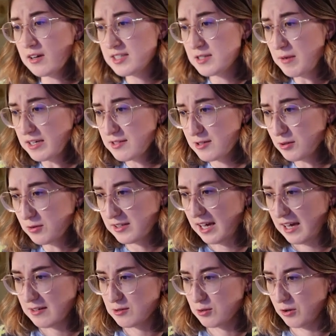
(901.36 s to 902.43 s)
lost my
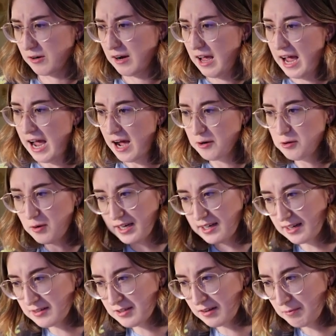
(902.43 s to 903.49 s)
suitcase or how do I
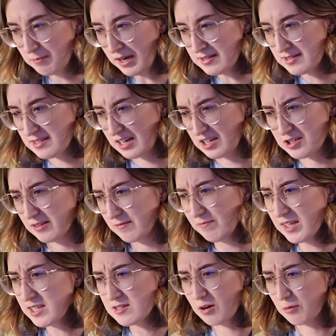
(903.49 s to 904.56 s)
get to the bus station?
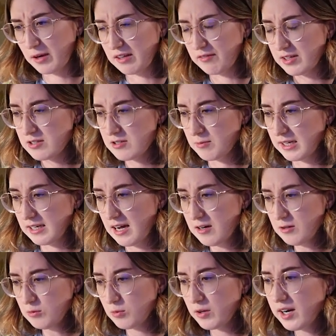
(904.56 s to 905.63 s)
That's not relevant to me
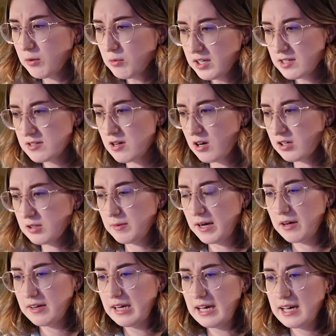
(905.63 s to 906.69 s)
now. What I want to talk
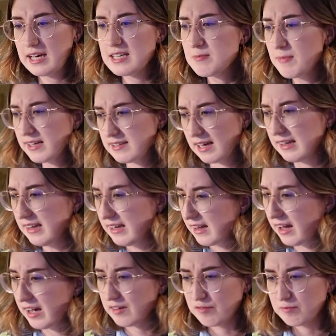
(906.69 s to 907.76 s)
about is my daily
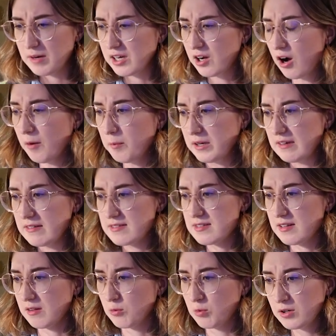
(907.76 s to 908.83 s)
life, my
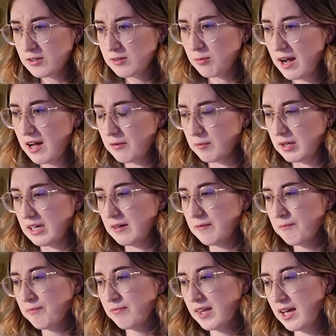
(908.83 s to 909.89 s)
hobbies, the world around me.
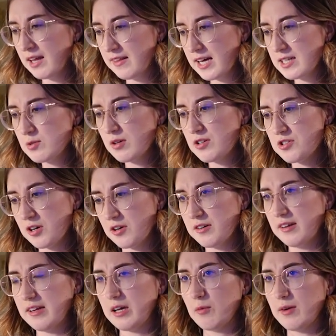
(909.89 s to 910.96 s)
And that's what
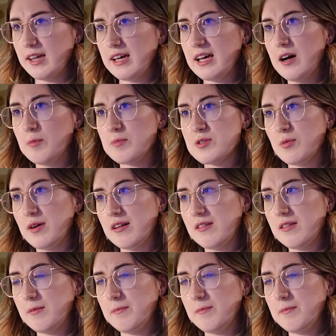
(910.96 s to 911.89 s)
journaling really helps with.